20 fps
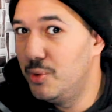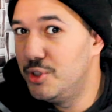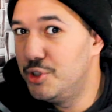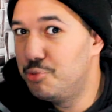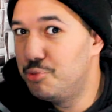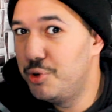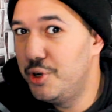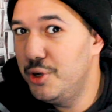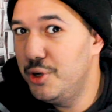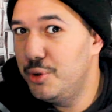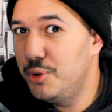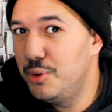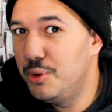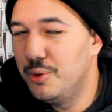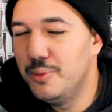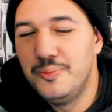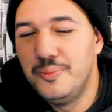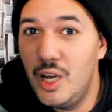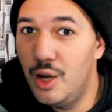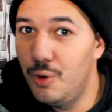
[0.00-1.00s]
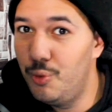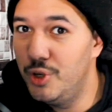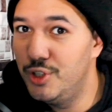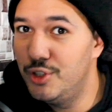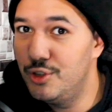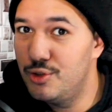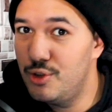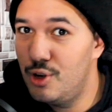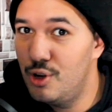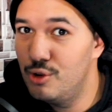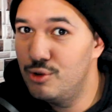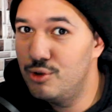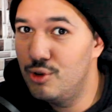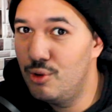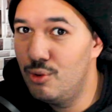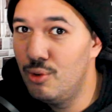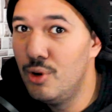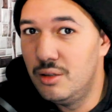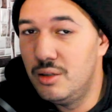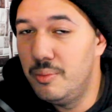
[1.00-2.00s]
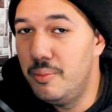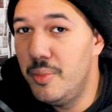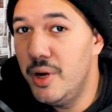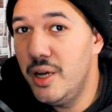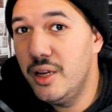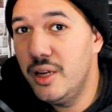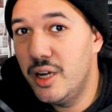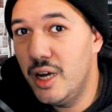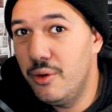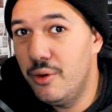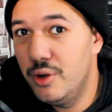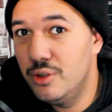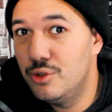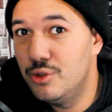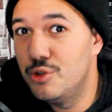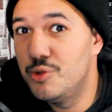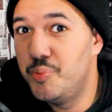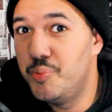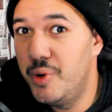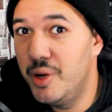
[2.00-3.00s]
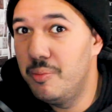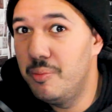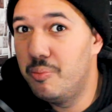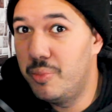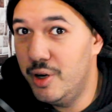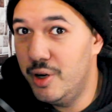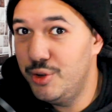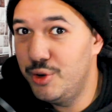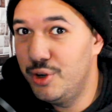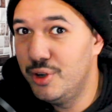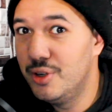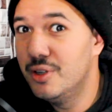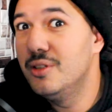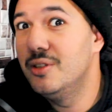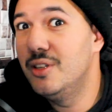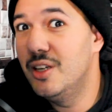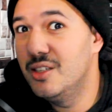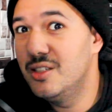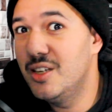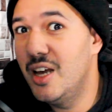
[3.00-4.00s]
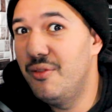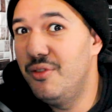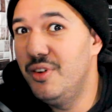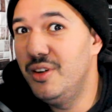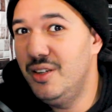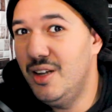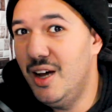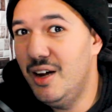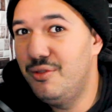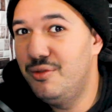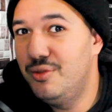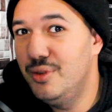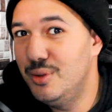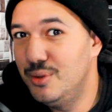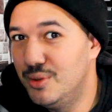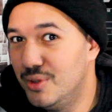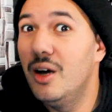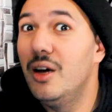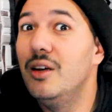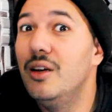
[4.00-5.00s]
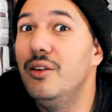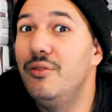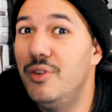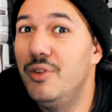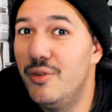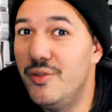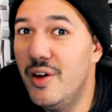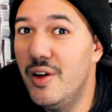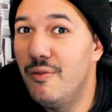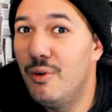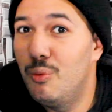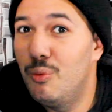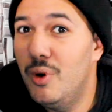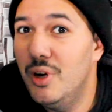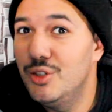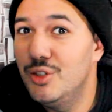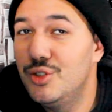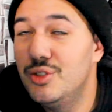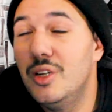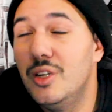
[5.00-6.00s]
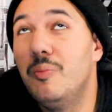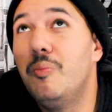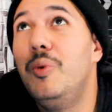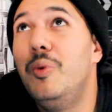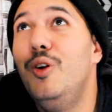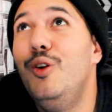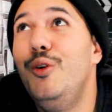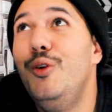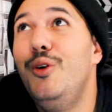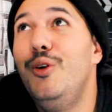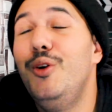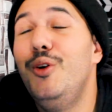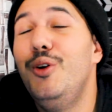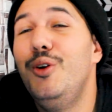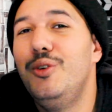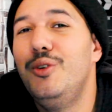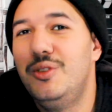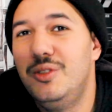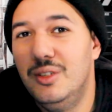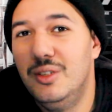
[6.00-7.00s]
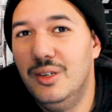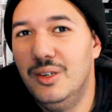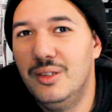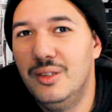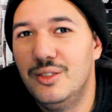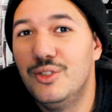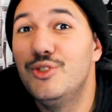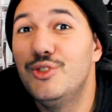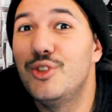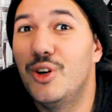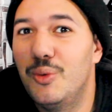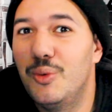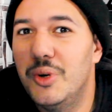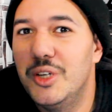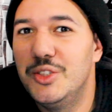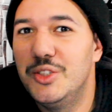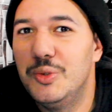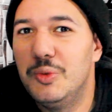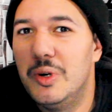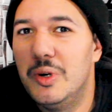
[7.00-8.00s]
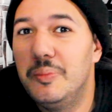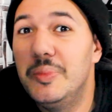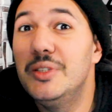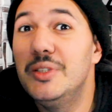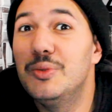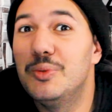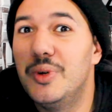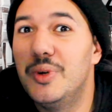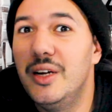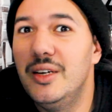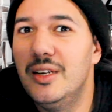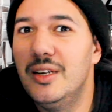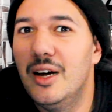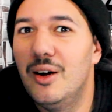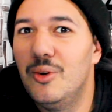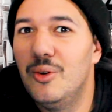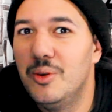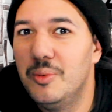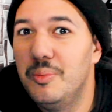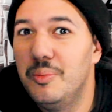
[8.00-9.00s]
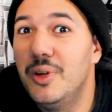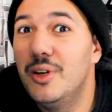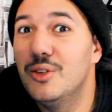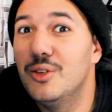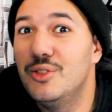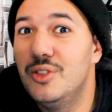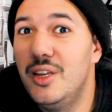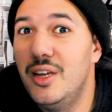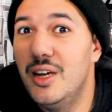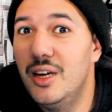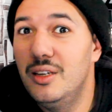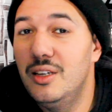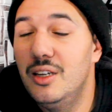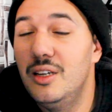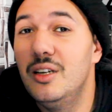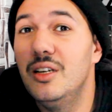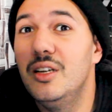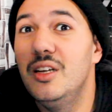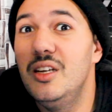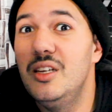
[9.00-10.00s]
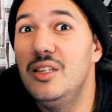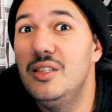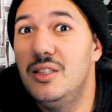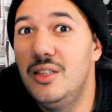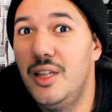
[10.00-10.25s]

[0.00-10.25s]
which is pretty cool, which is also the main character's big brother that's having that fruit. And if you've never watched it, please start watching One Piece right now, because the ending is